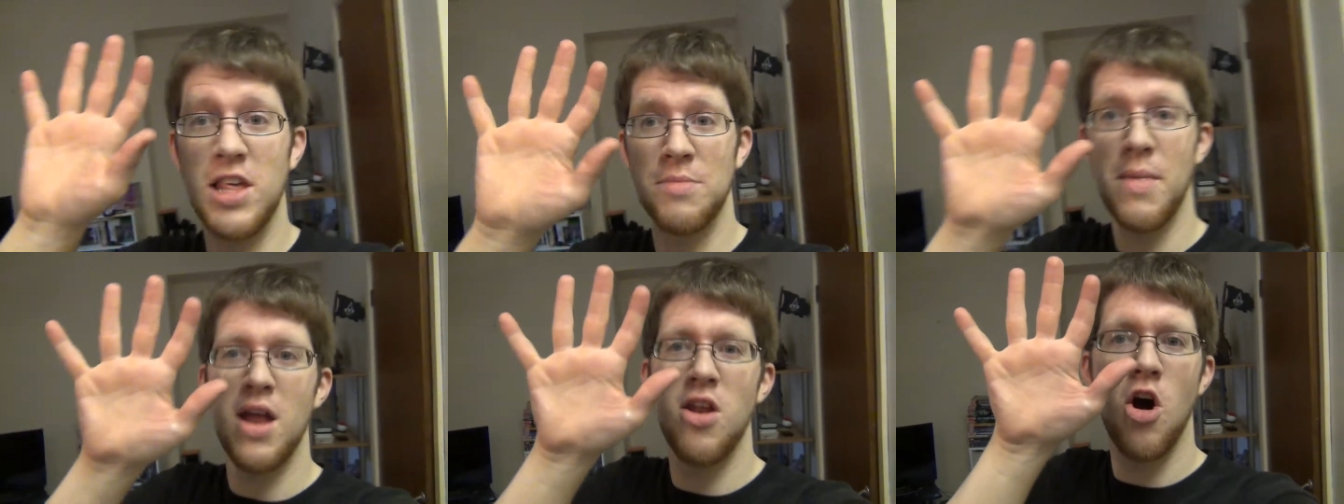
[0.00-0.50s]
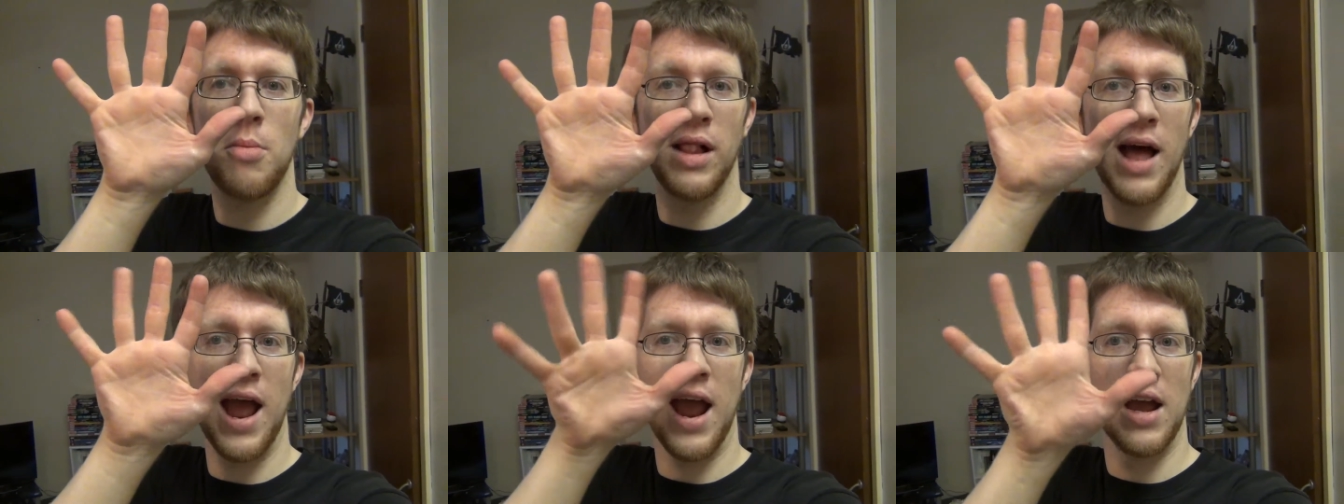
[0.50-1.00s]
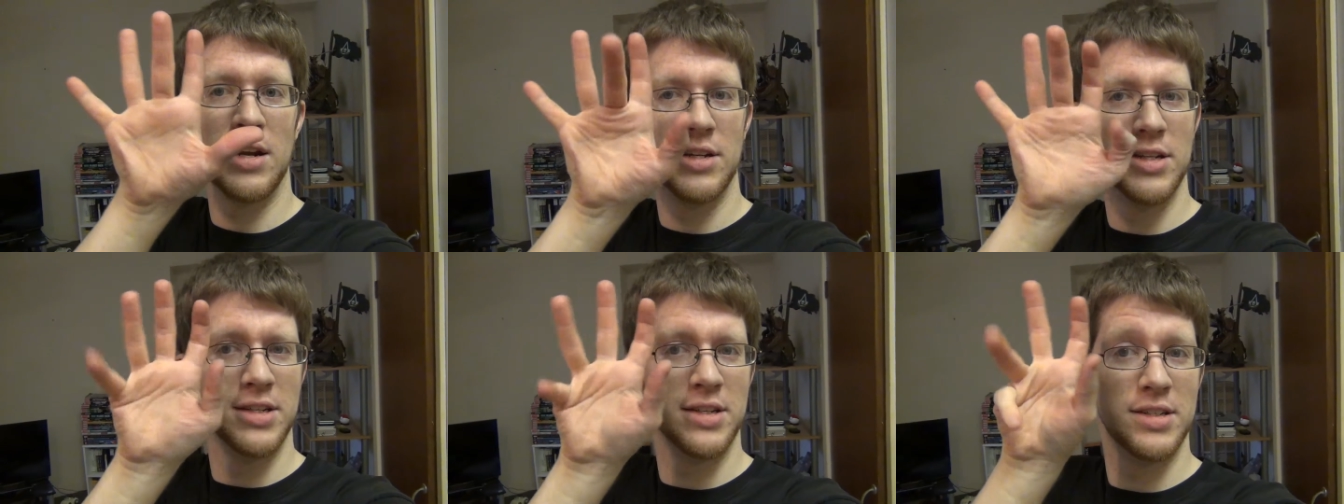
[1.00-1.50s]
is my normal hand,
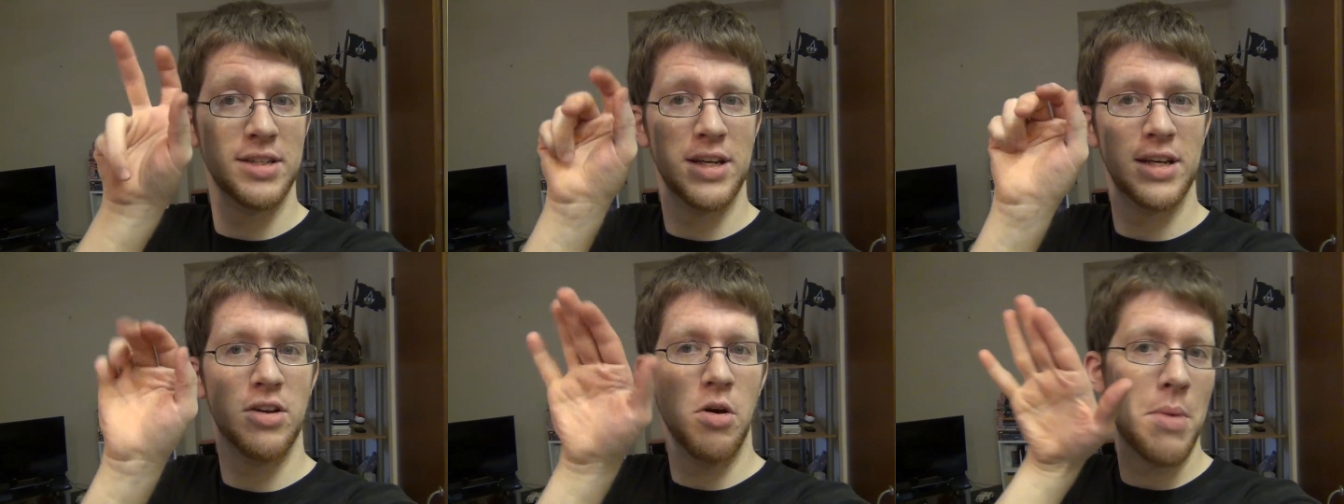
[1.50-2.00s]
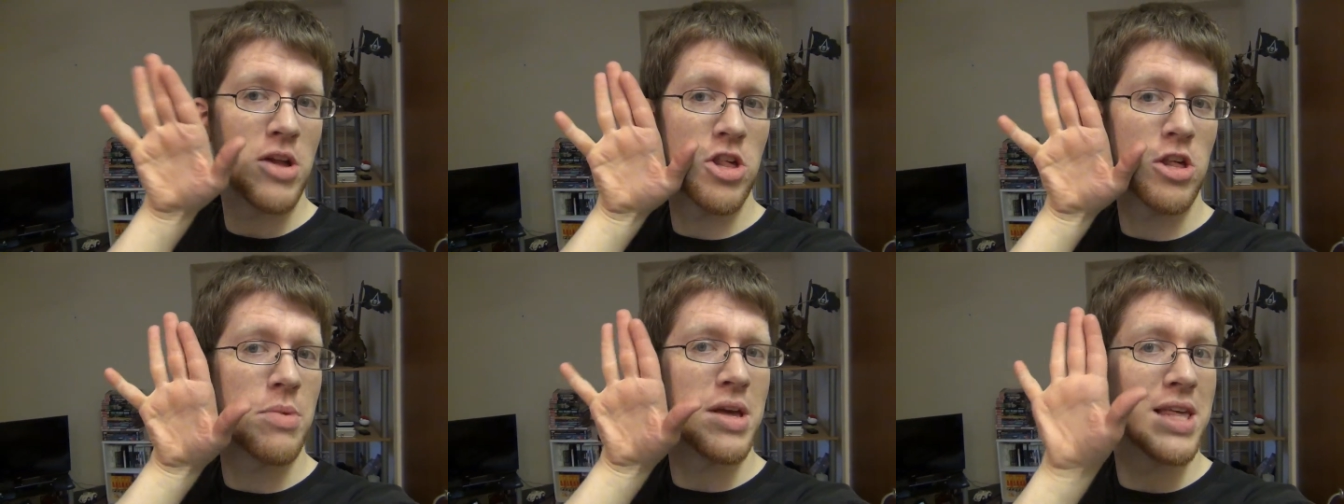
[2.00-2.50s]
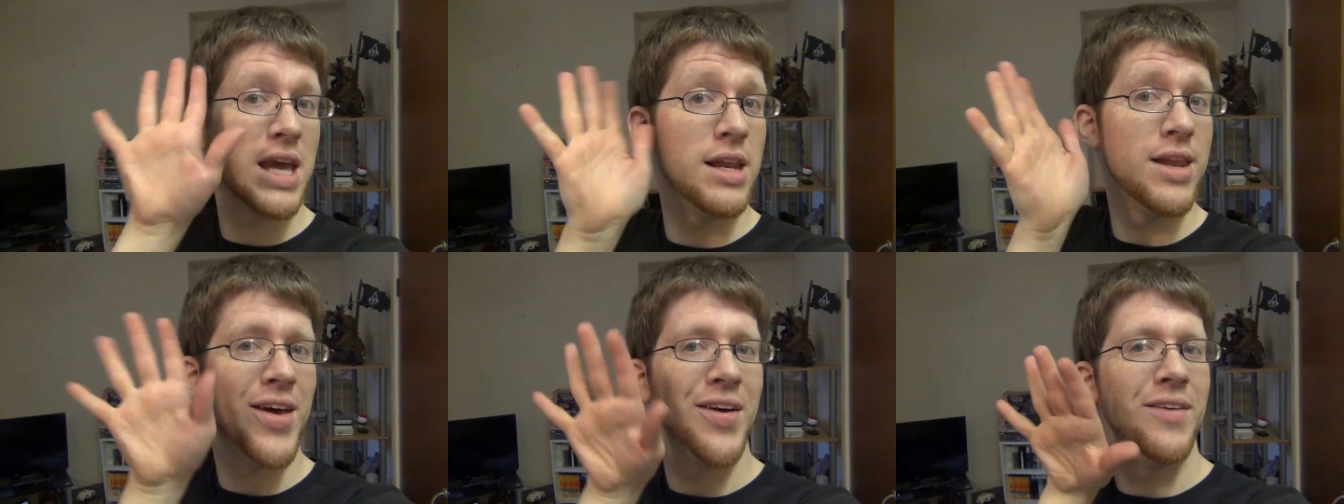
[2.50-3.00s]
so you know, matches my skin
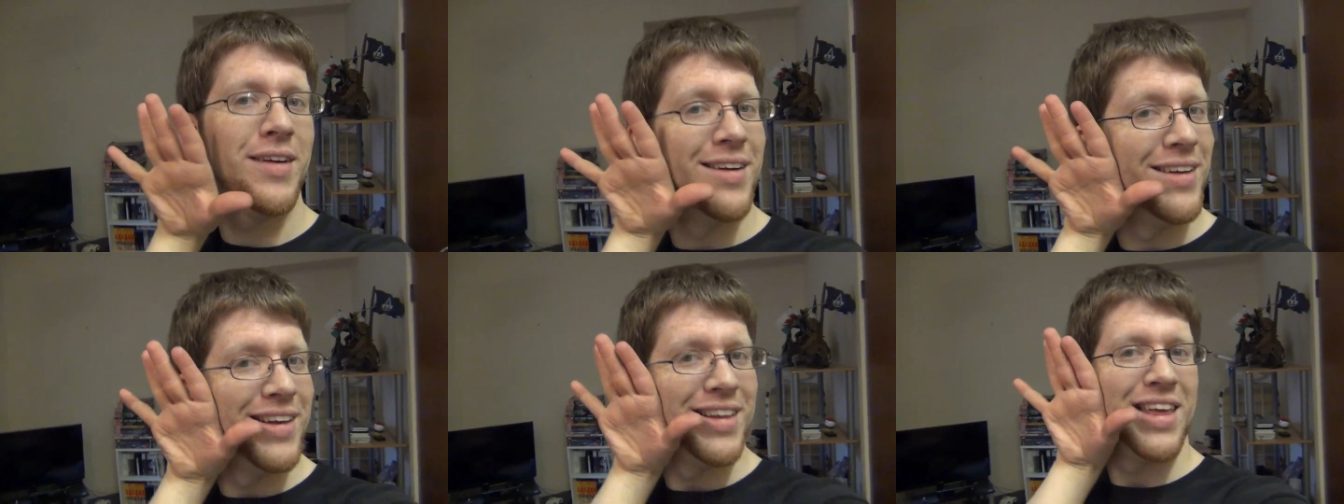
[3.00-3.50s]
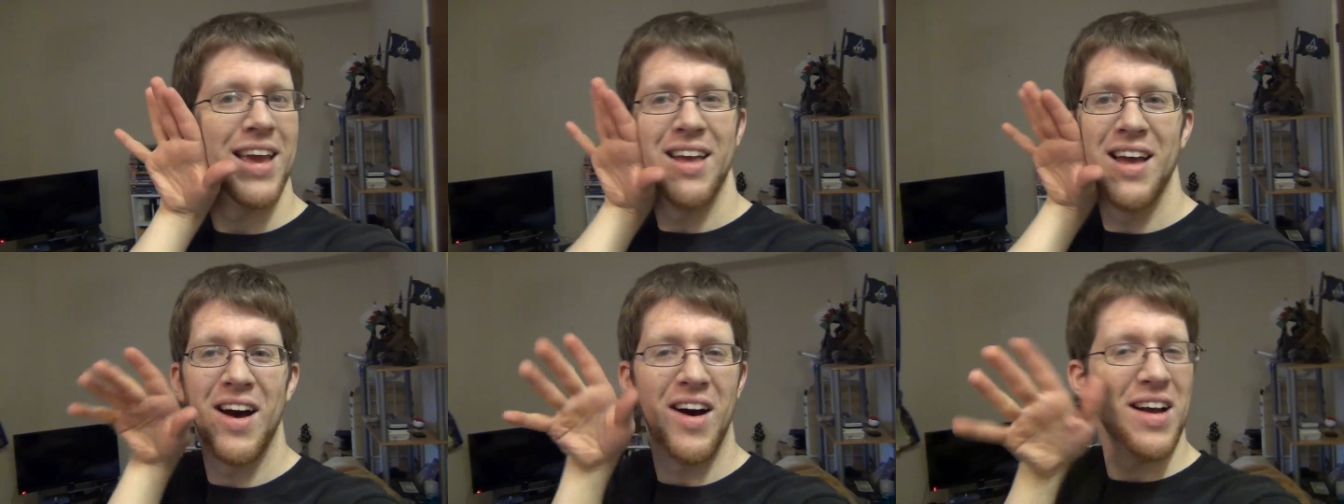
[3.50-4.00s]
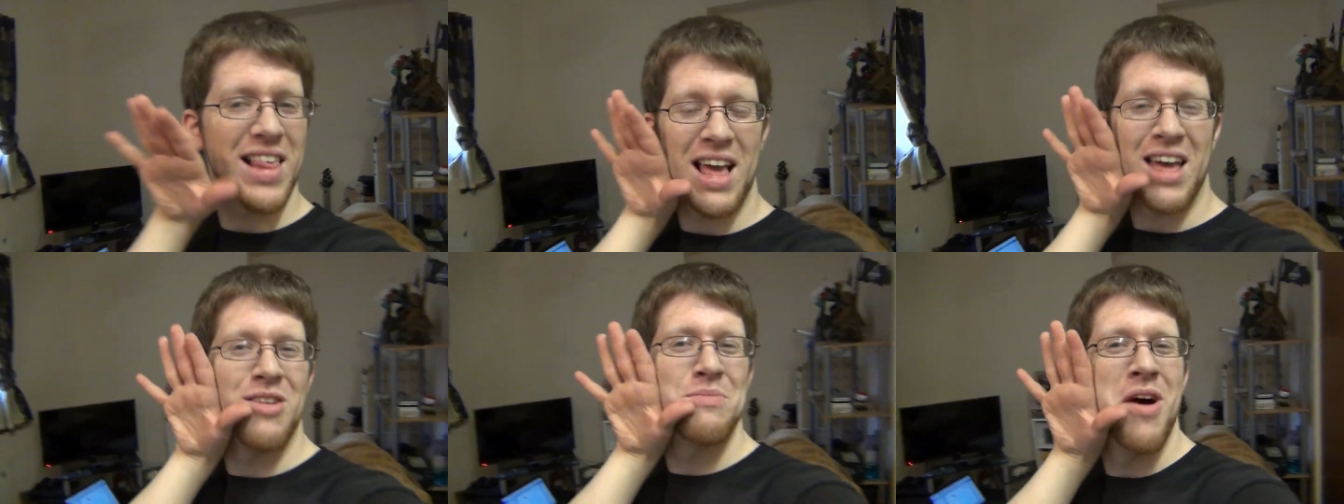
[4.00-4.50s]
tone. See? Oh, it's like
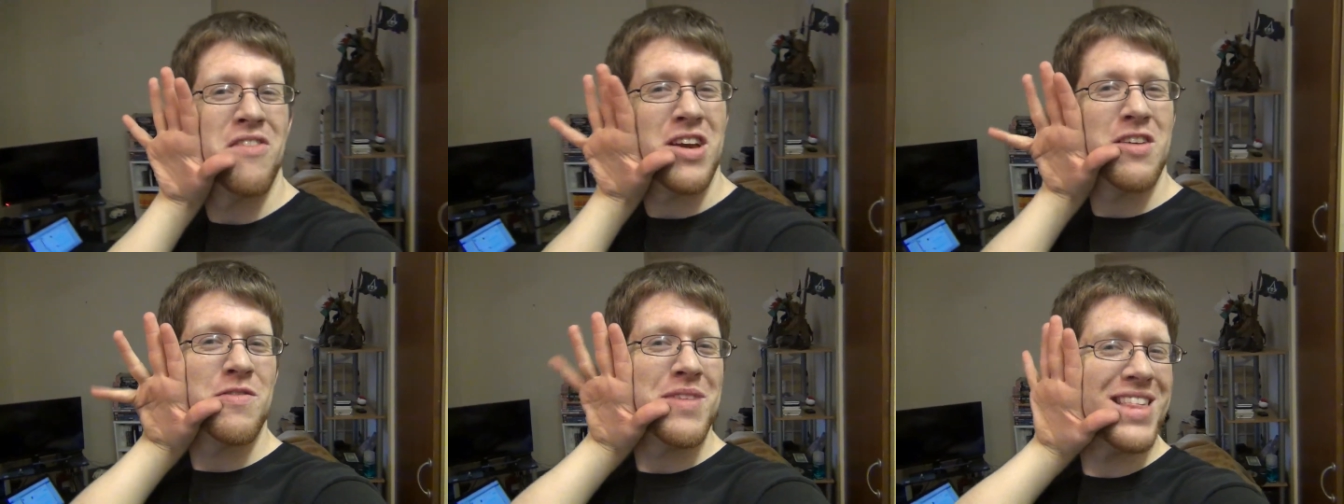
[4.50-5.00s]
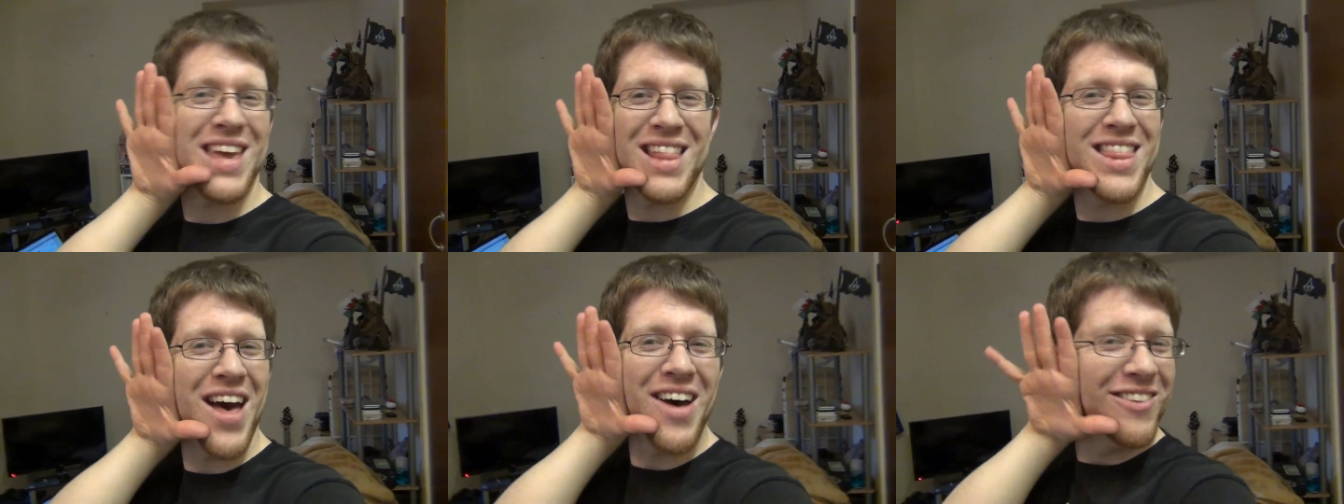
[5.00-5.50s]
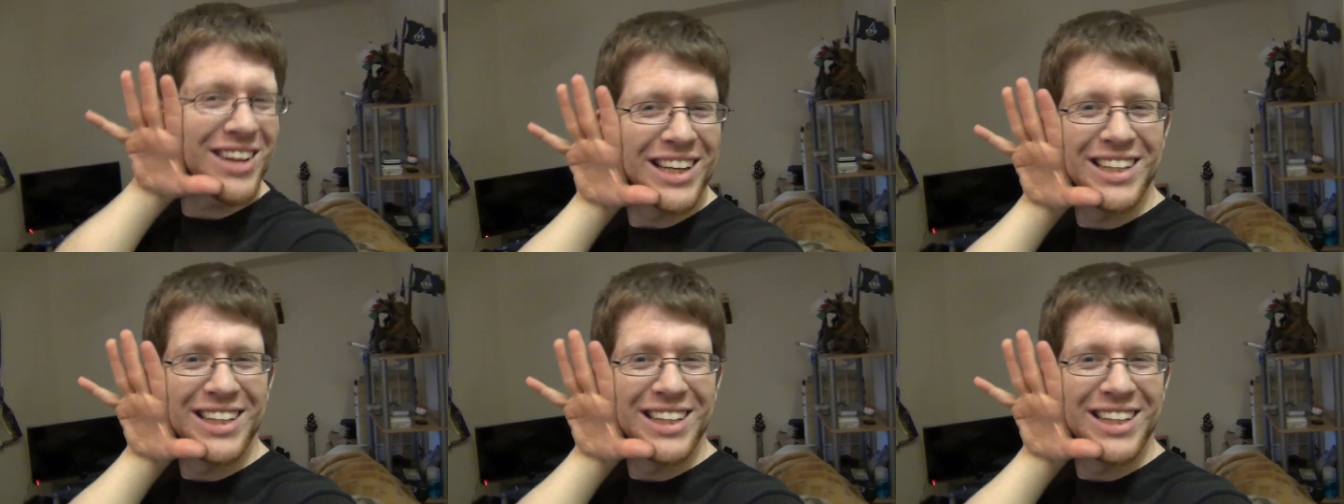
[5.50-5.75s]
goes perfect with my skin tone.